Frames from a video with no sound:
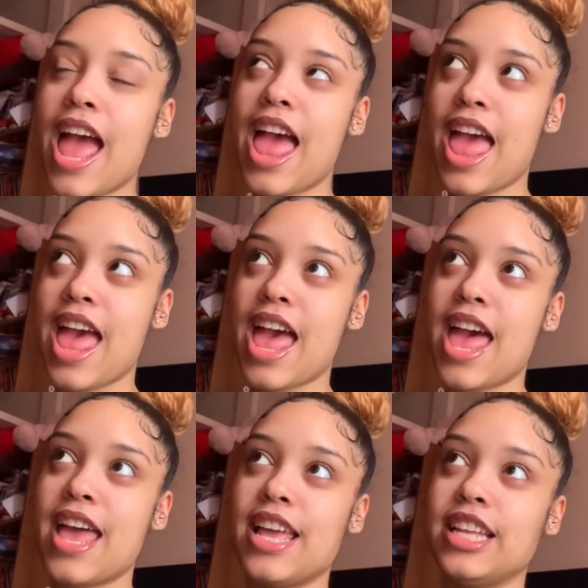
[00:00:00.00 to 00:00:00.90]

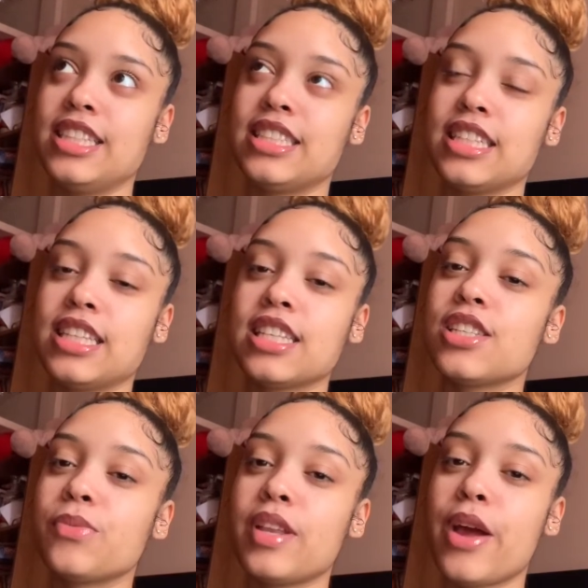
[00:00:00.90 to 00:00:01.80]
and this
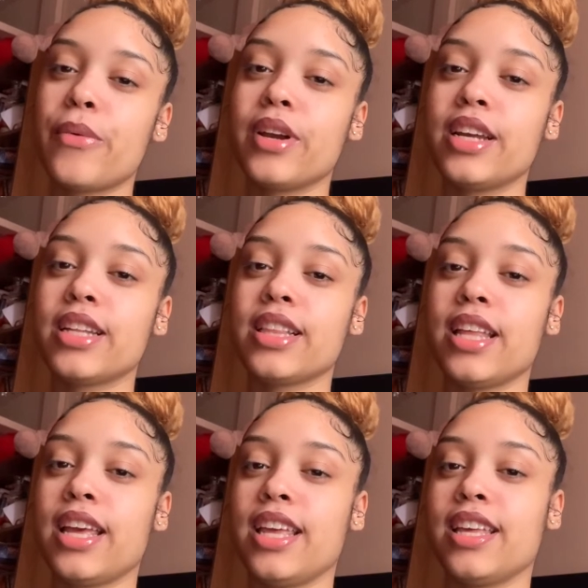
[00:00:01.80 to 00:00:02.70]
is when I worked
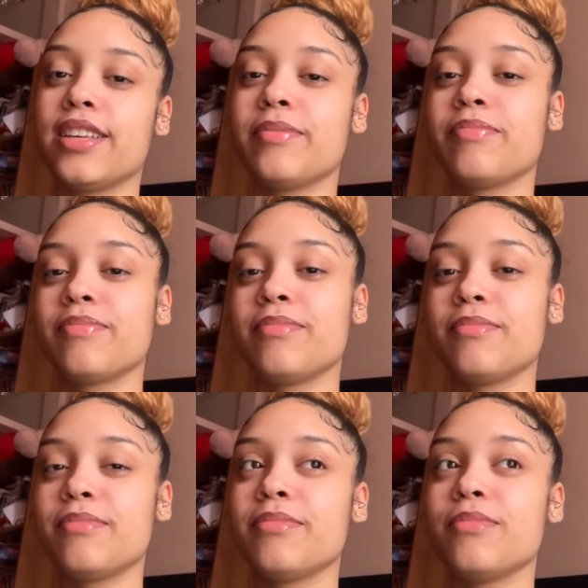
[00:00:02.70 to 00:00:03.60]
like
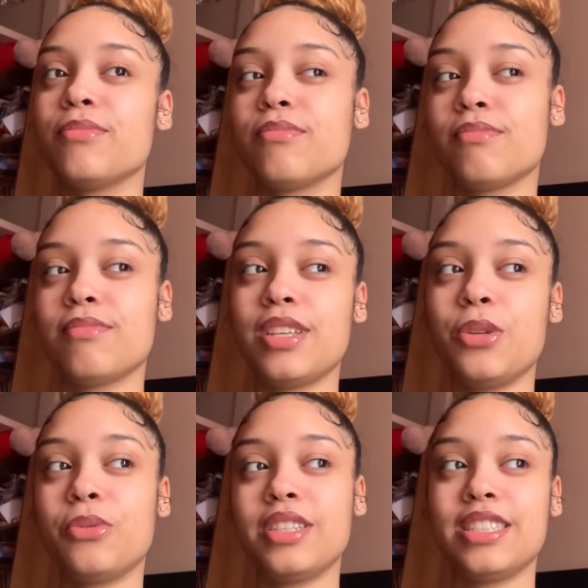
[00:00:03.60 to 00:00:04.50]
I
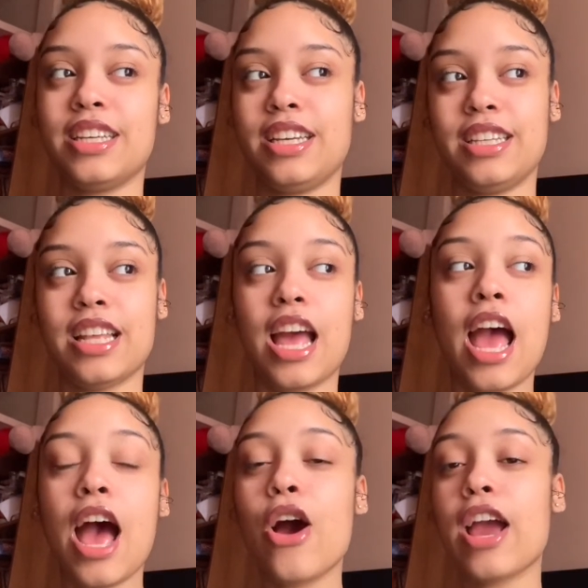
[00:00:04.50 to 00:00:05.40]
don't want to say that.
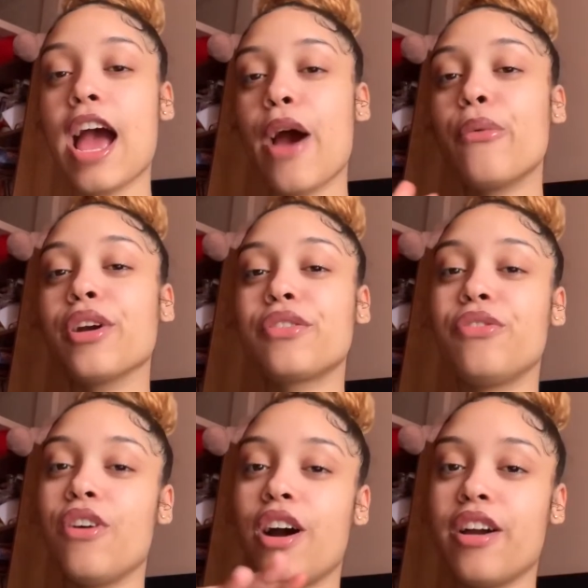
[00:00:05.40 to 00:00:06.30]
Okay, I worked
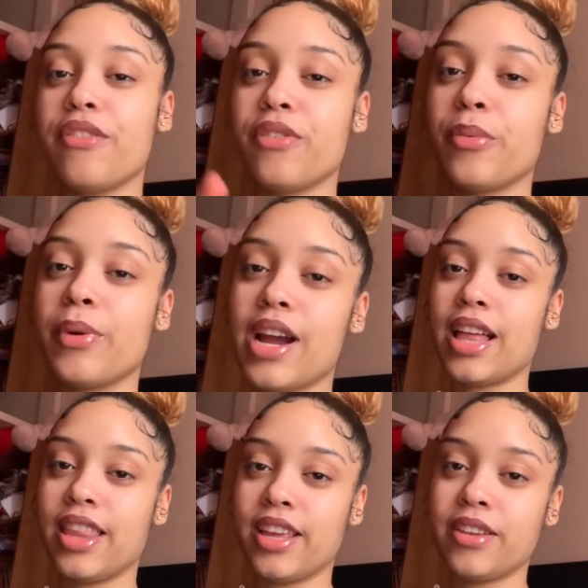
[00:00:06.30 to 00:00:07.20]
far from where
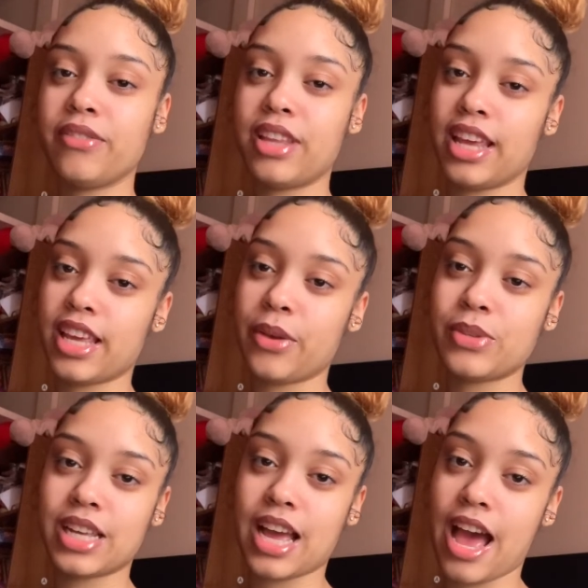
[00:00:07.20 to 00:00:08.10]
live. Like it
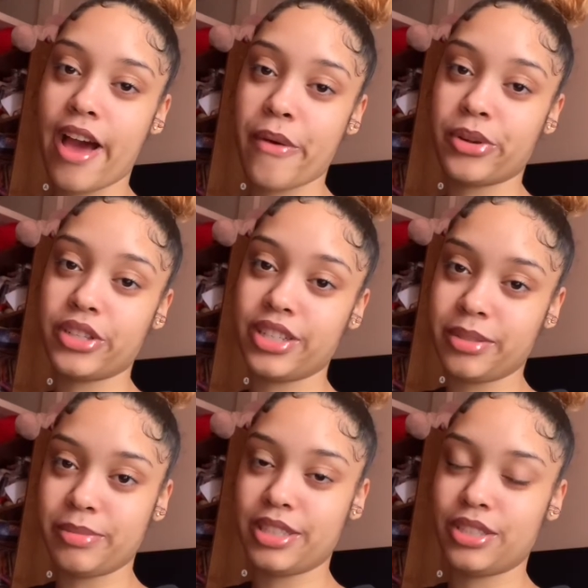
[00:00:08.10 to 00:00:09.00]
was like an hour
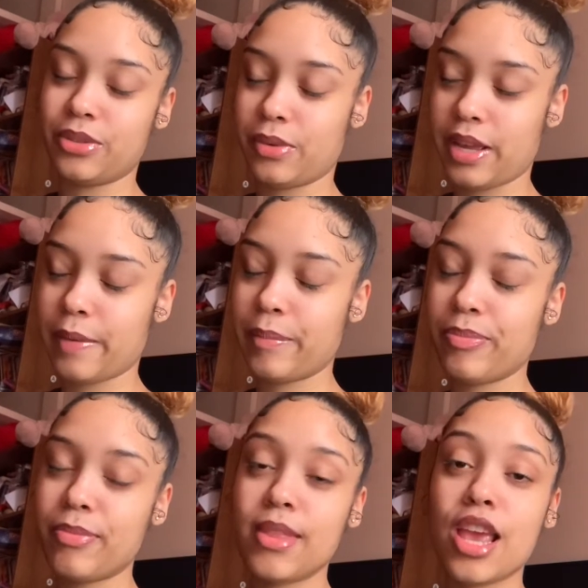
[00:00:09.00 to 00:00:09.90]
30 minutes away.
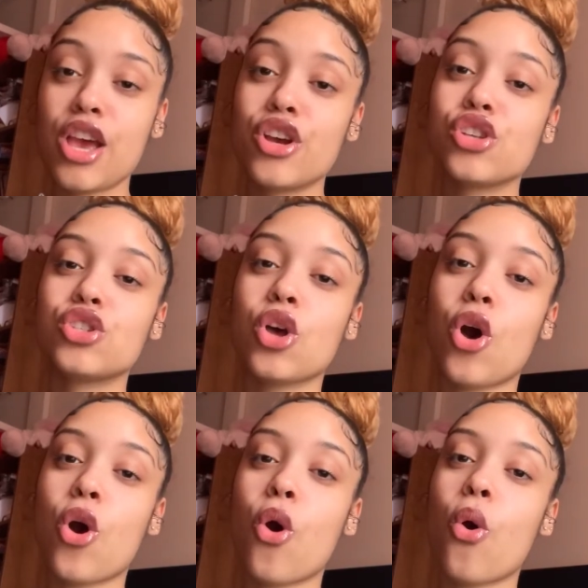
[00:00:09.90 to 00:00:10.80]

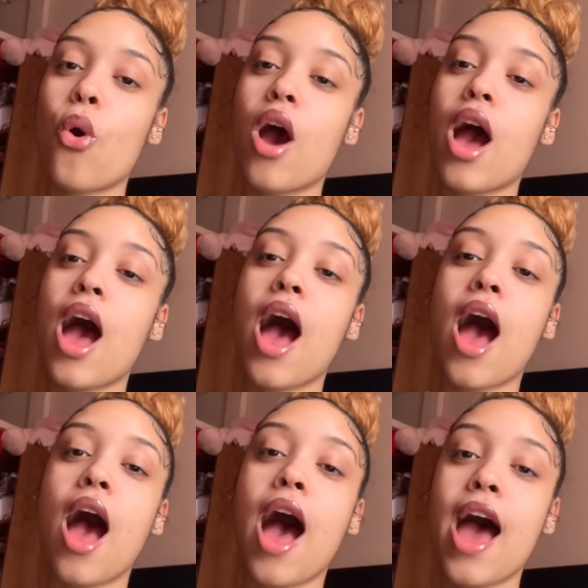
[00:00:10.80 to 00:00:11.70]
So
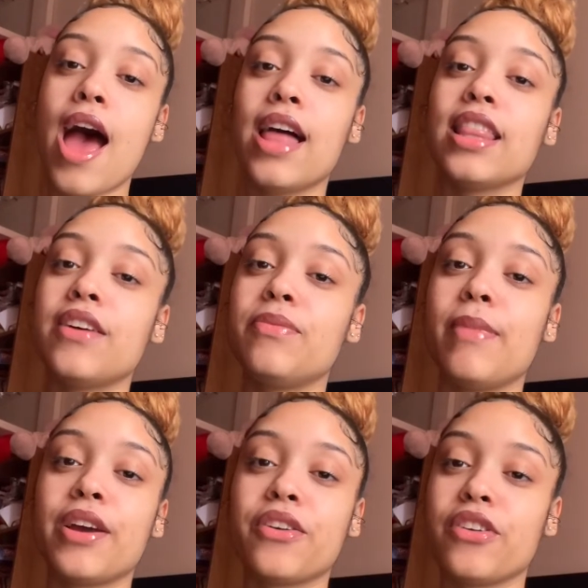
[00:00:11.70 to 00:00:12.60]
I had left
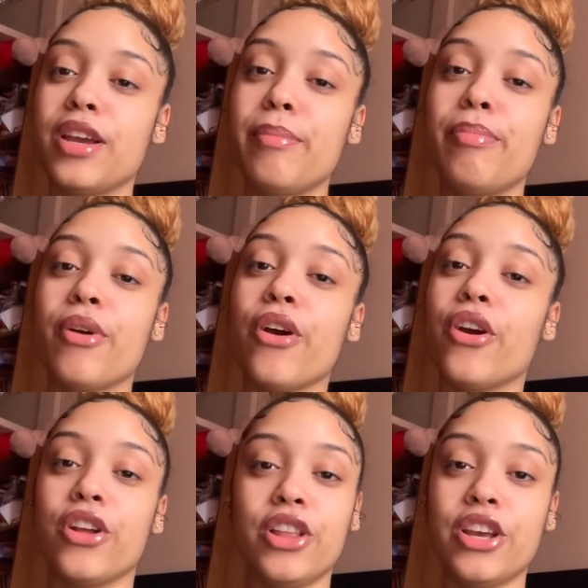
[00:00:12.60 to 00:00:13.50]
my crib
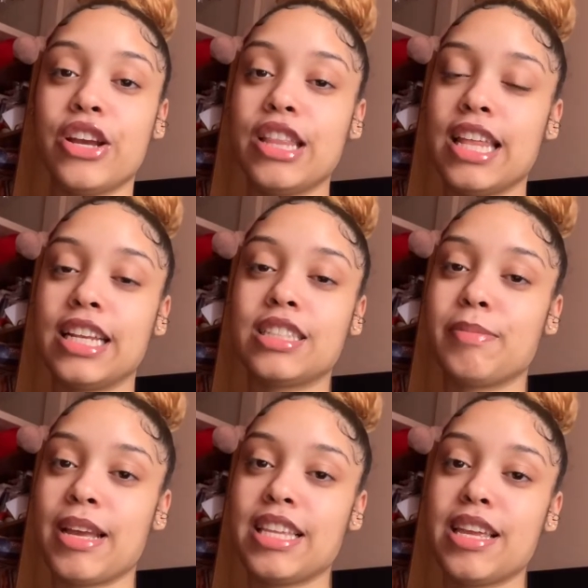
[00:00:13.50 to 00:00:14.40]
earlier than
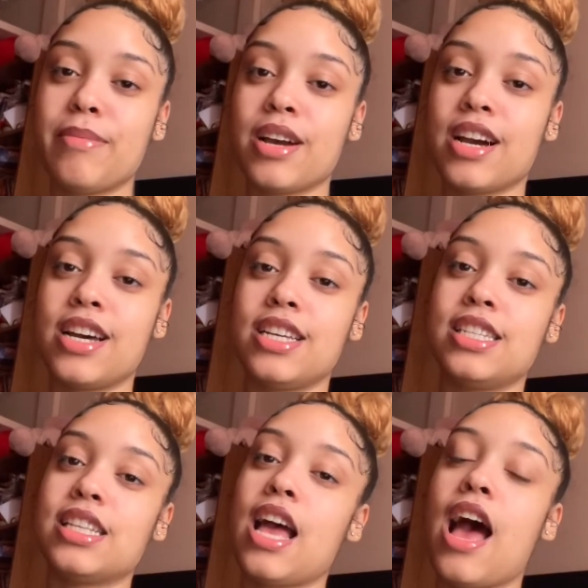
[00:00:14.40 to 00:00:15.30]
expected
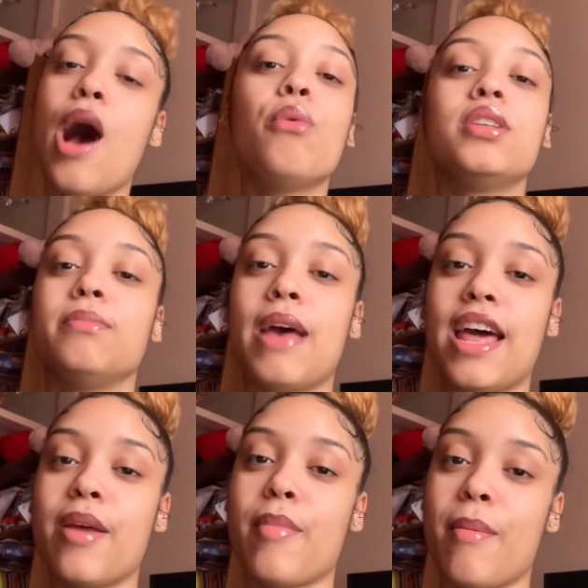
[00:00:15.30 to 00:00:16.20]
because I was
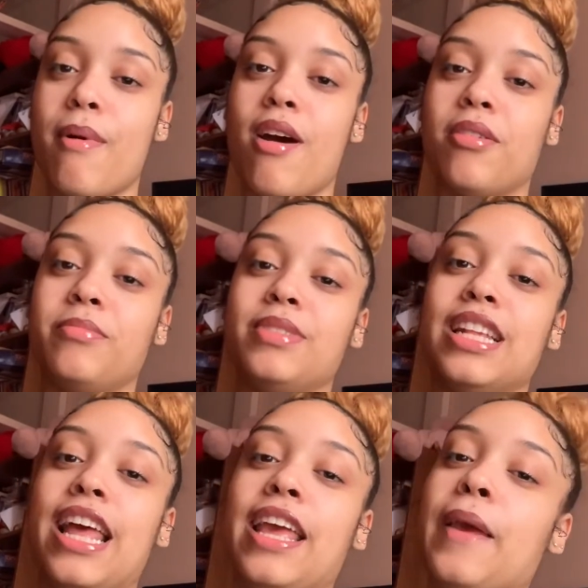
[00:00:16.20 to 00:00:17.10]
mad at my mom. So
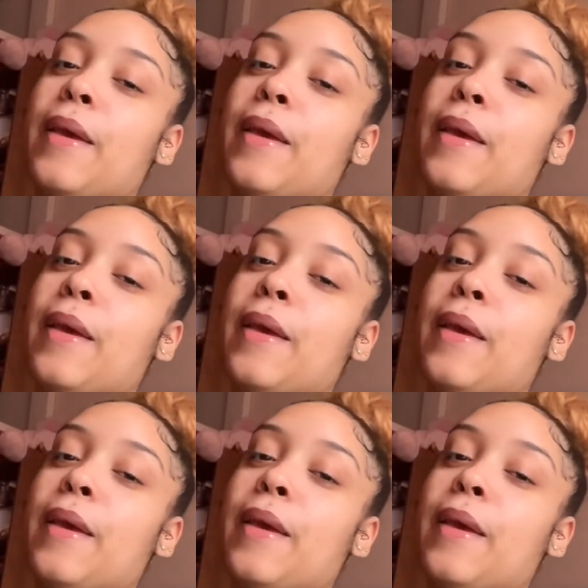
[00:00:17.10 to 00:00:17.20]
like